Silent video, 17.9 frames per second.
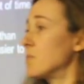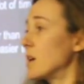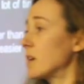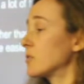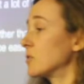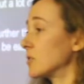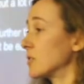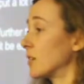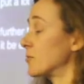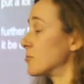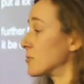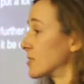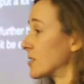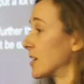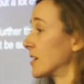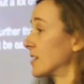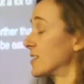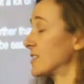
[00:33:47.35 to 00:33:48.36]
method I would
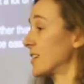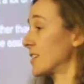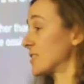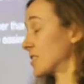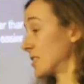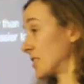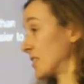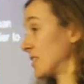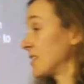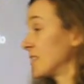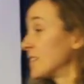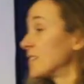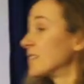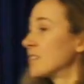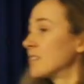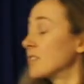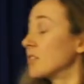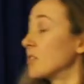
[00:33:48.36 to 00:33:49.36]
say is actually,
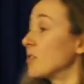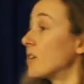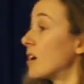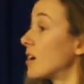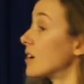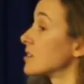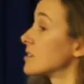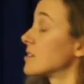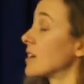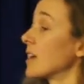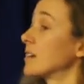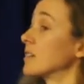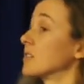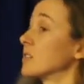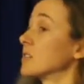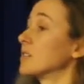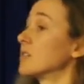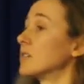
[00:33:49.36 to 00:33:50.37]
a high
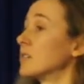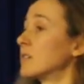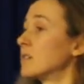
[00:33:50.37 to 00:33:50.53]
standard.